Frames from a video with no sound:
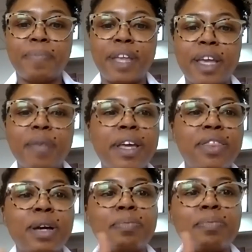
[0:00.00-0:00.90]
And my
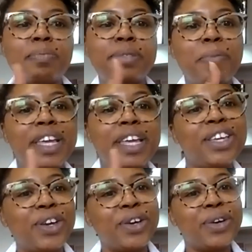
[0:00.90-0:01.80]
thumbs up,
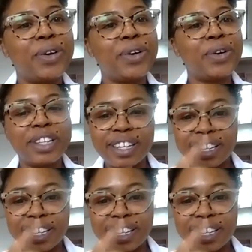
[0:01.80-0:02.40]
thank you.